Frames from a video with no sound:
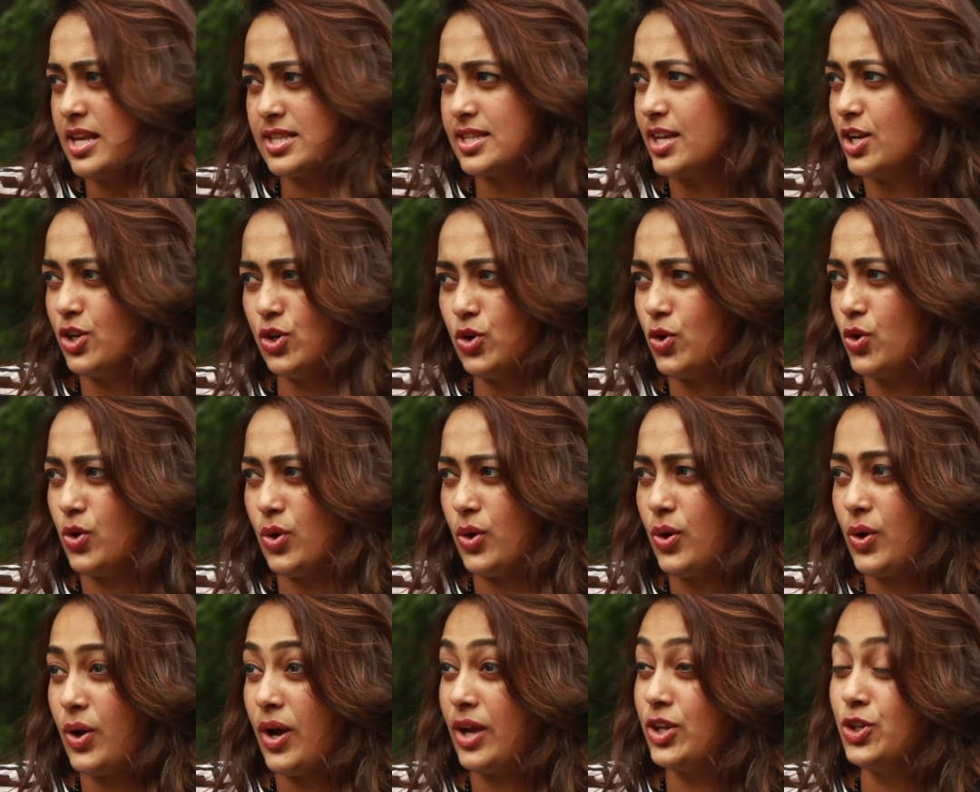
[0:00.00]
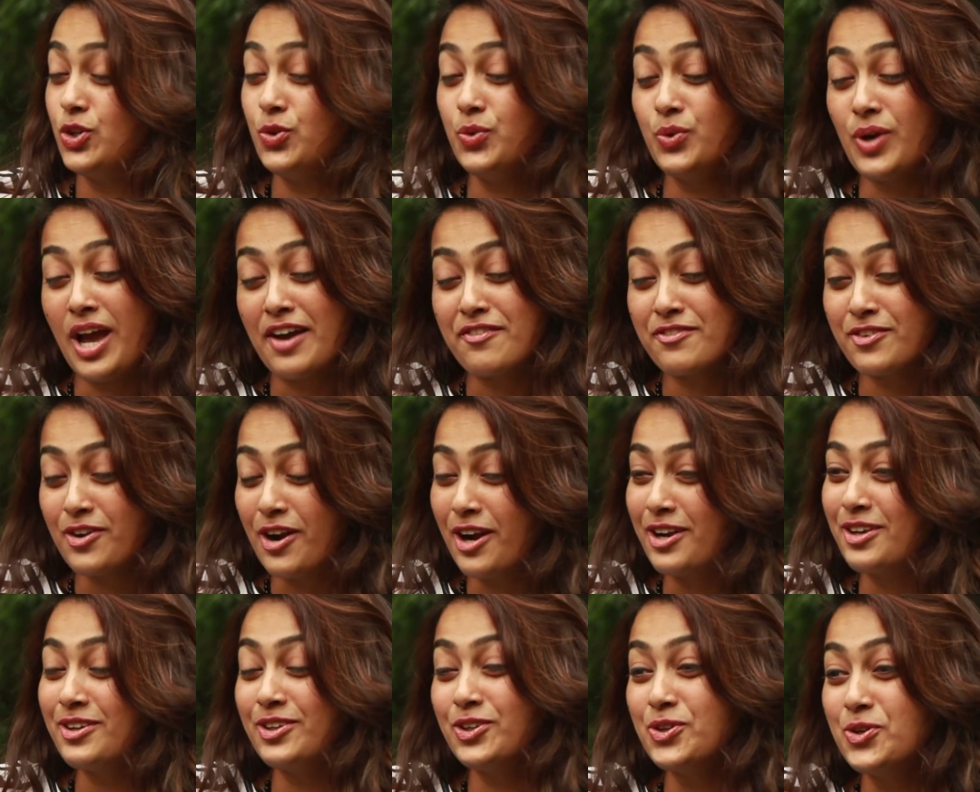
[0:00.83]
I said, no, you have
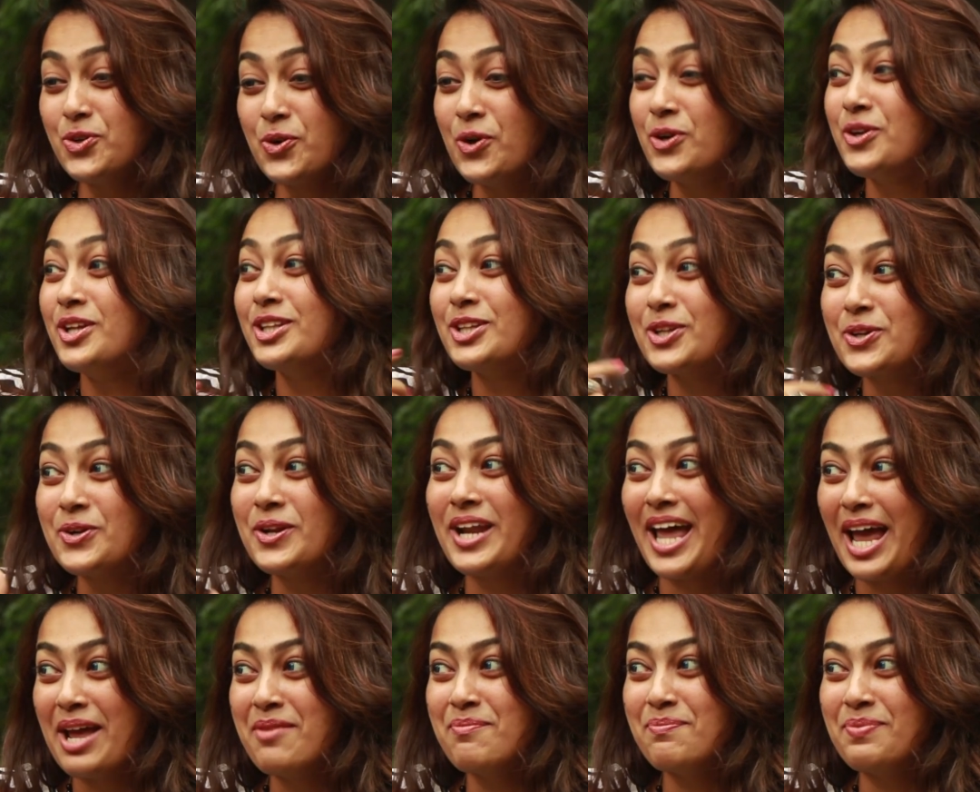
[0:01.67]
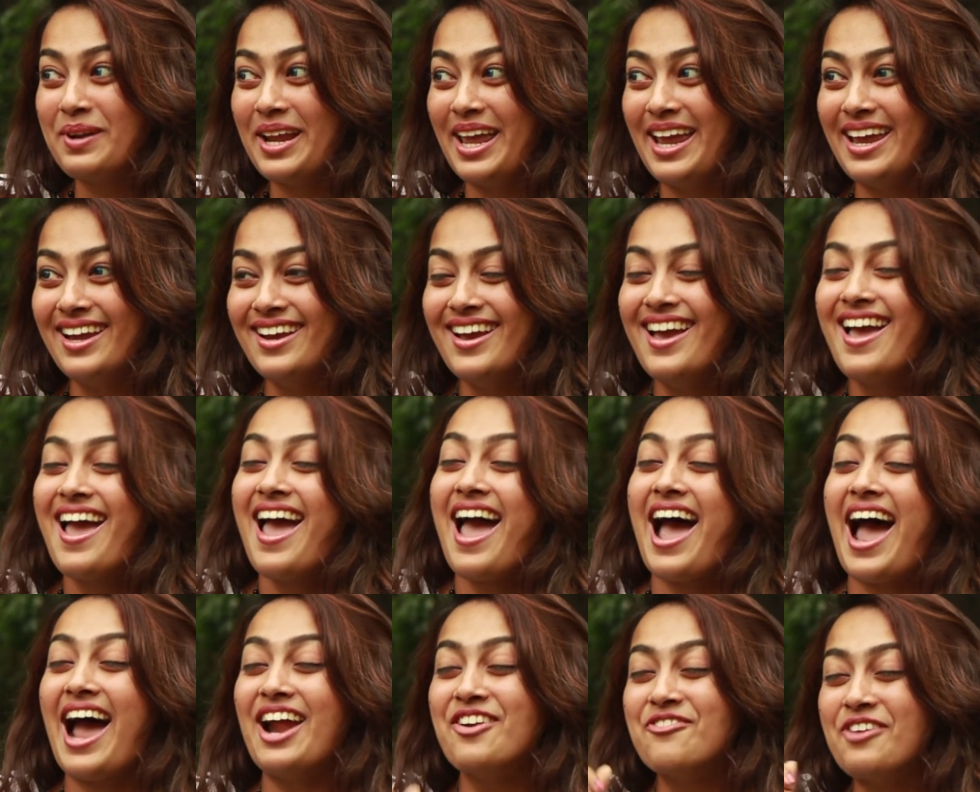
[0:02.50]
not you don't know the role I am playing
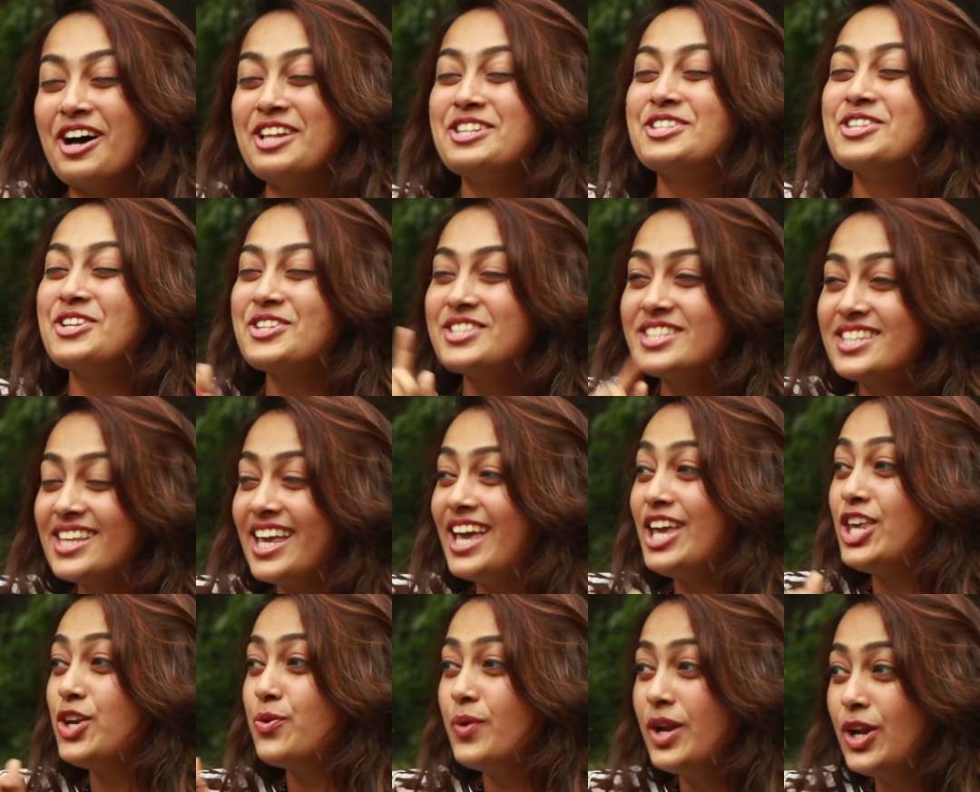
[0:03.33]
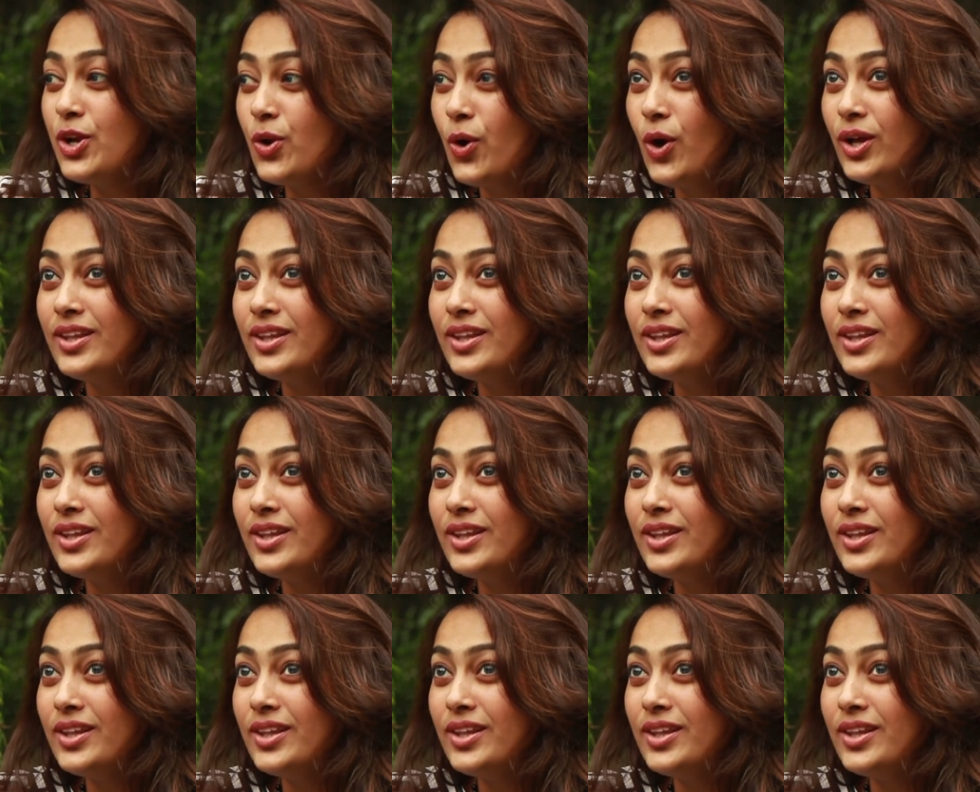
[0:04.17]
Just and once you see you will yeah.